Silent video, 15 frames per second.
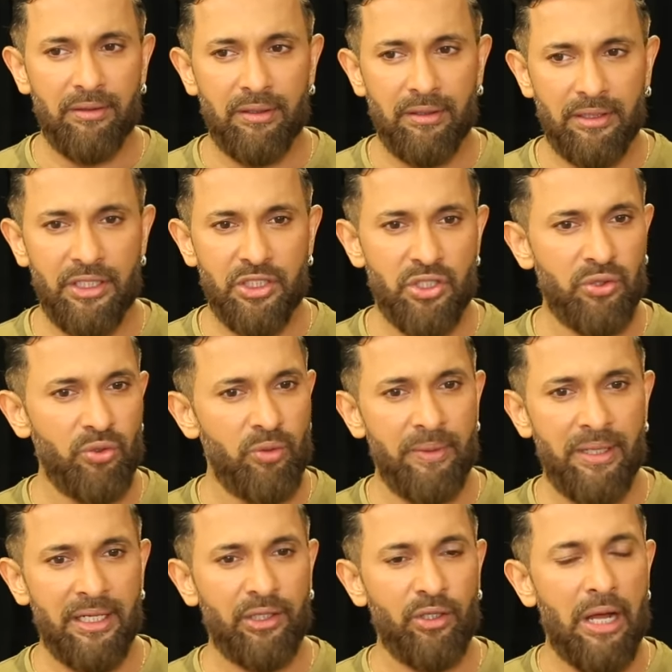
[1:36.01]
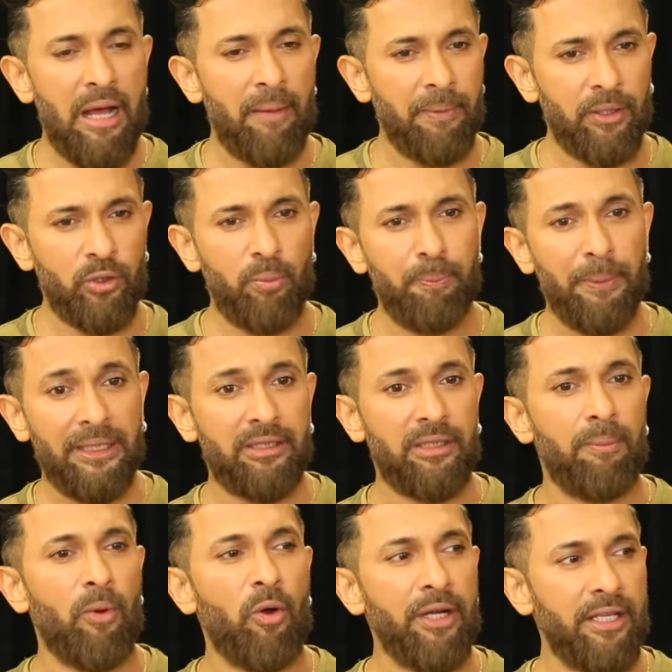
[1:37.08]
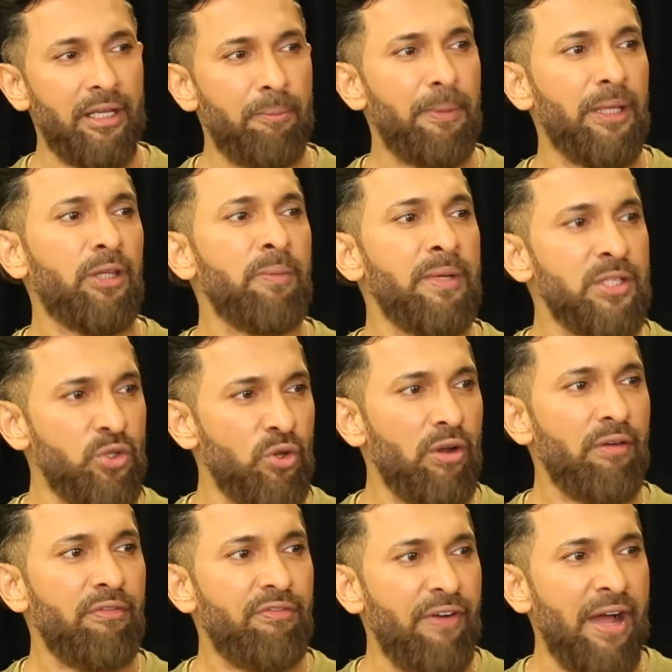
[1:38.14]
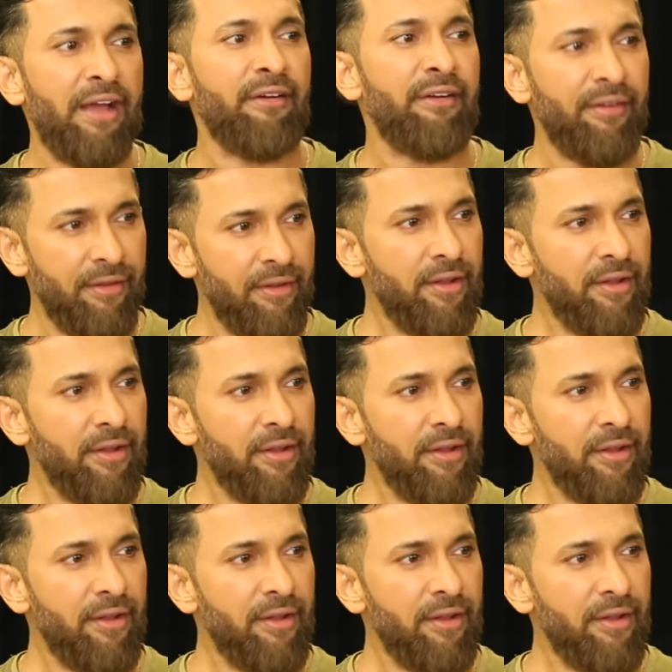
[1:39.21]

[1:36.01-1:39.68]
the teacher told me, aapka to pitta body hai. Pit means you are fire.